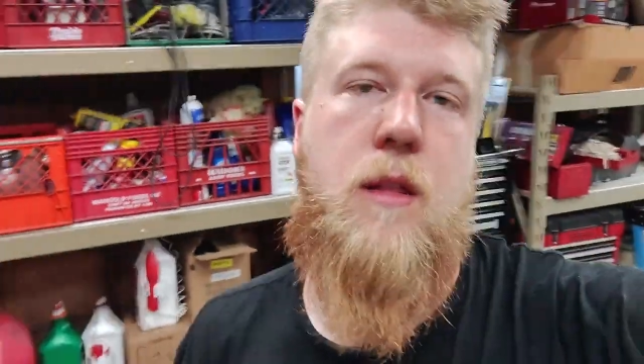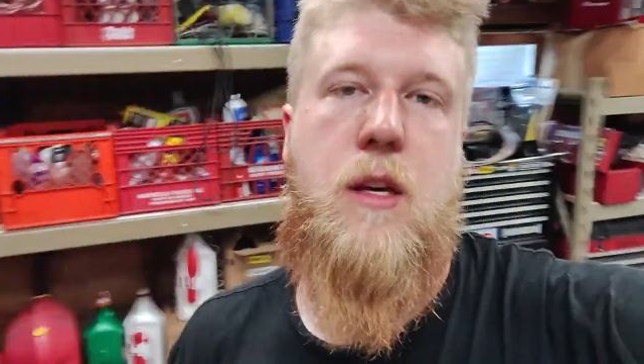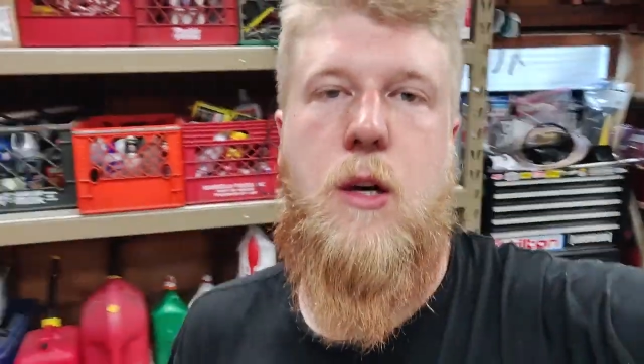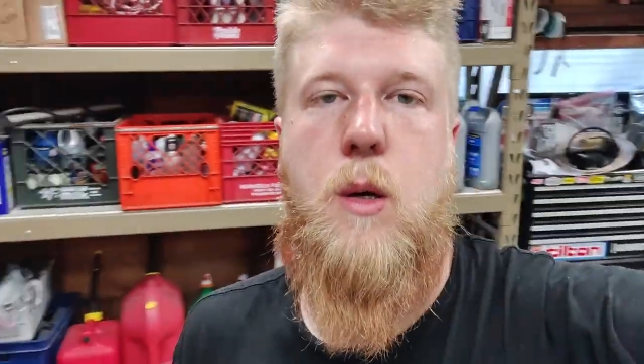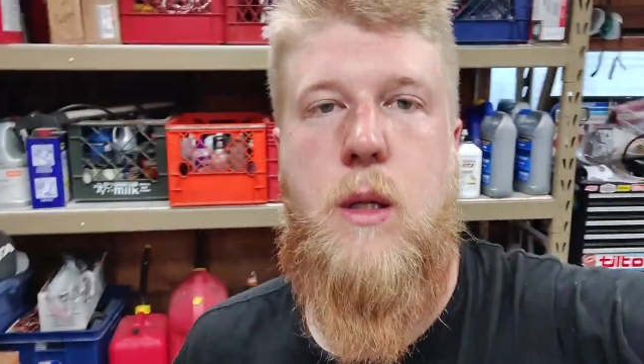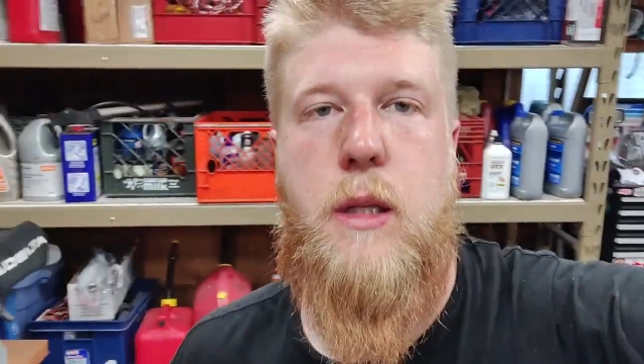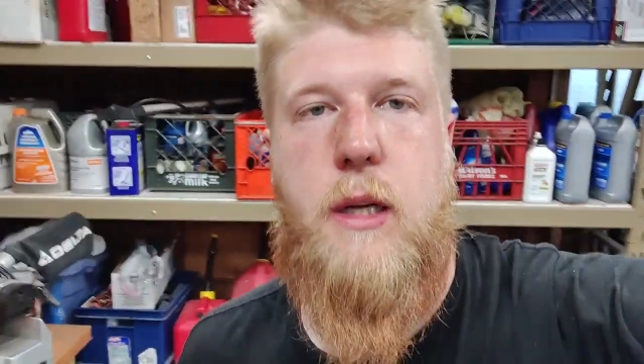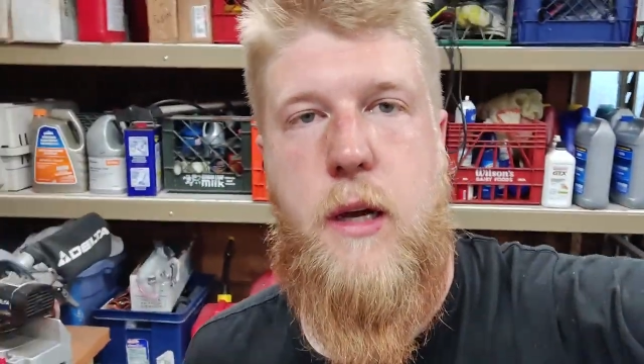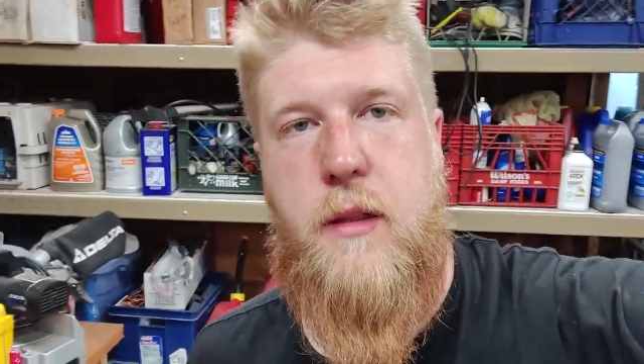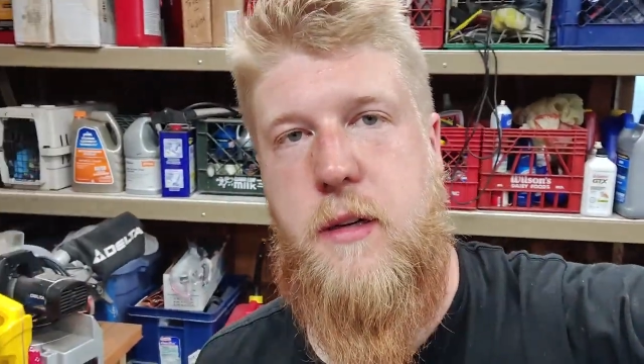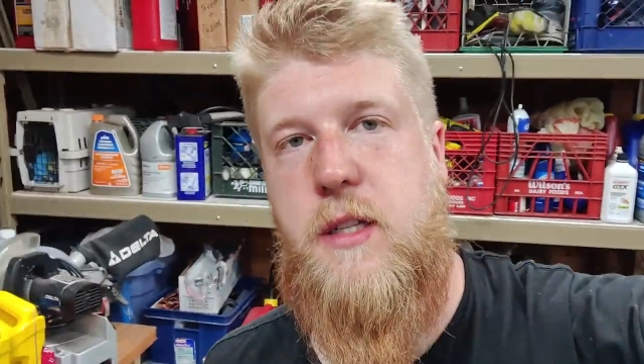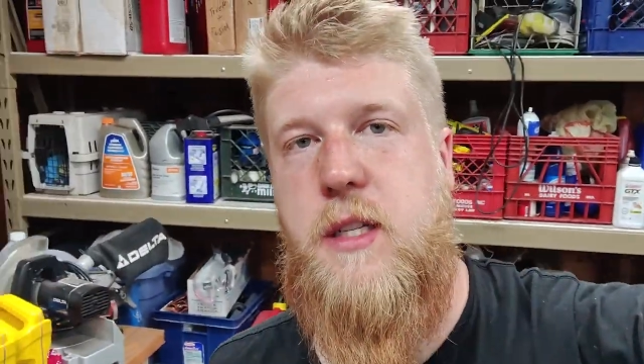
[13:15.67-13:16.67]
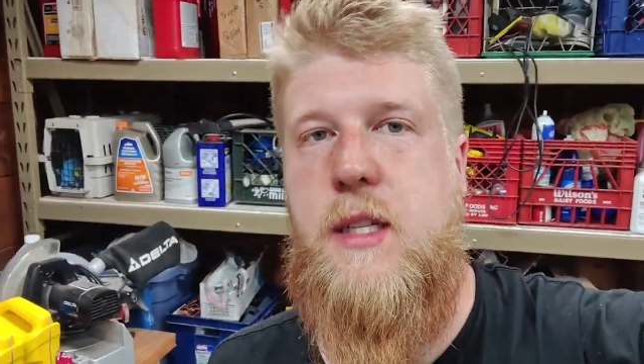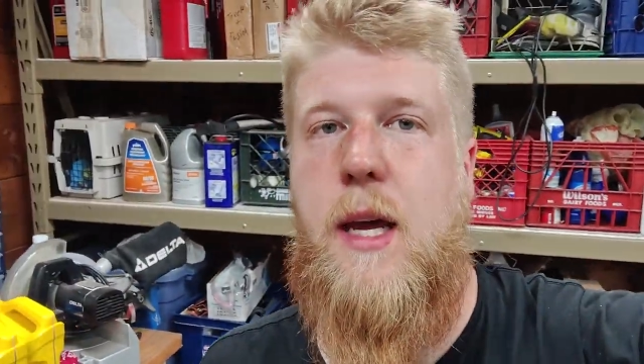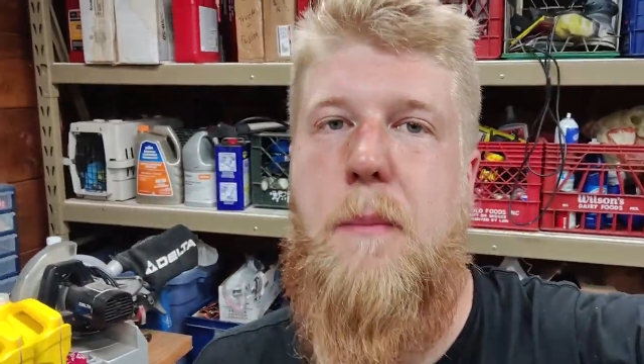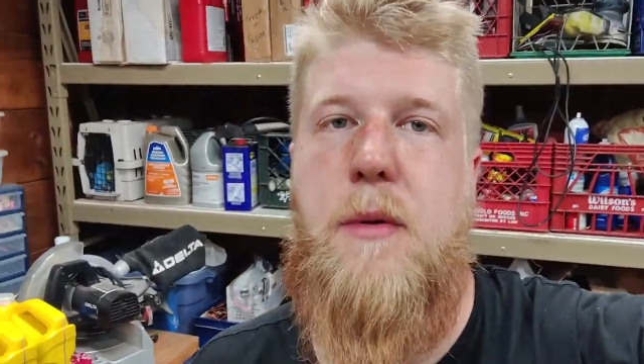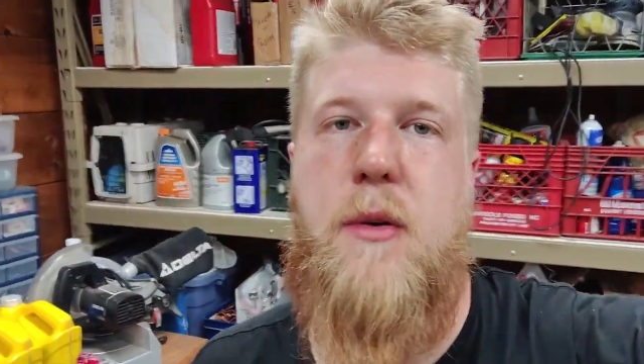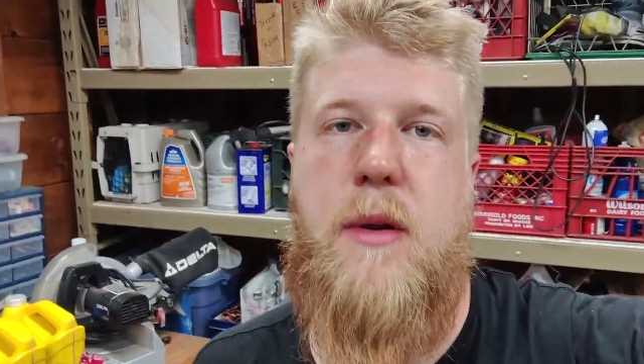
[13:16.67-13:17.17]
The only other
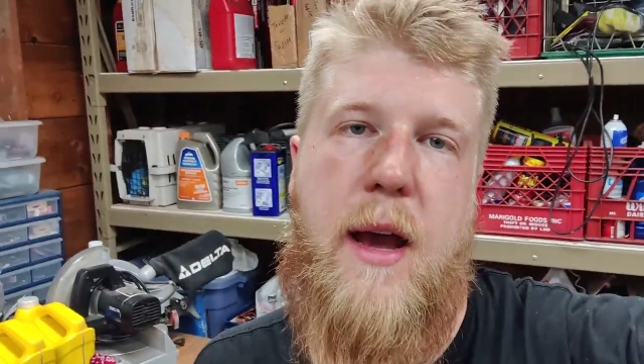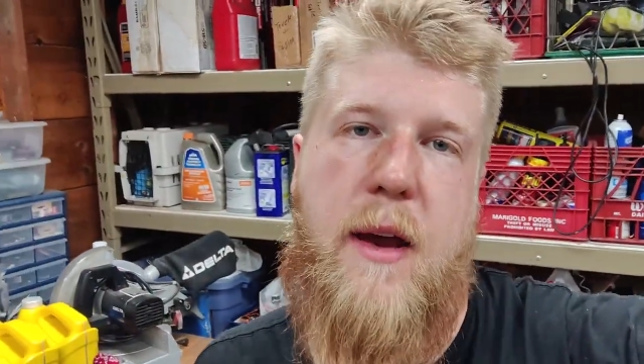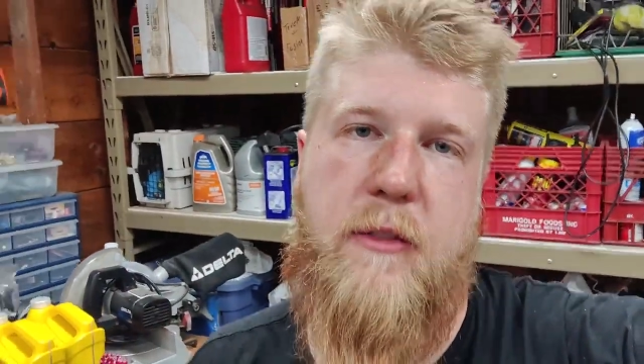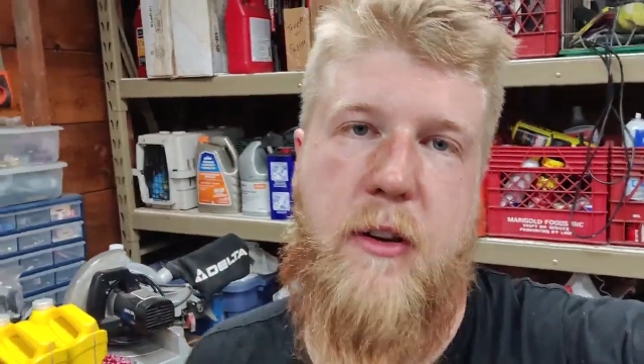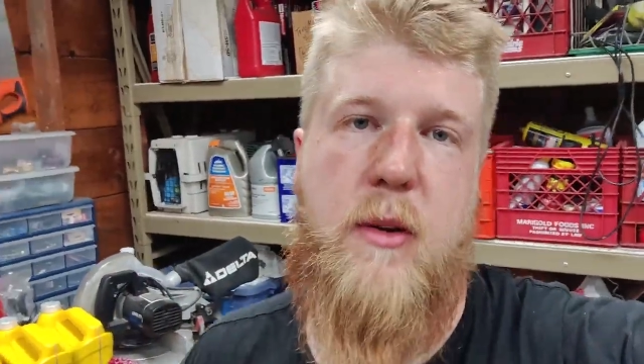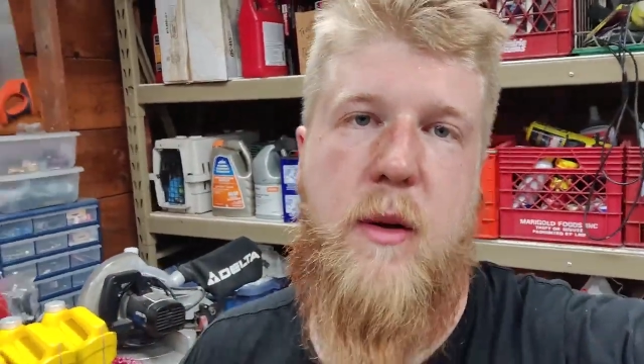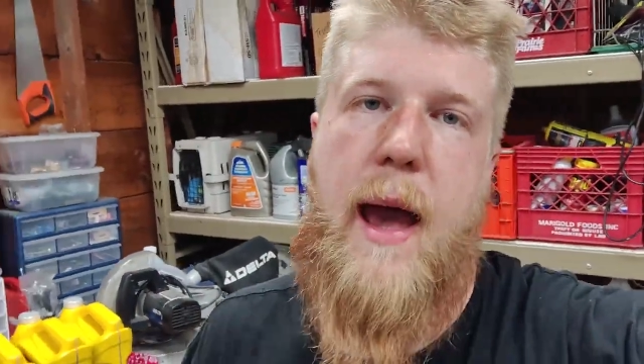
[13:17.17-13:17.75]
step you would have to do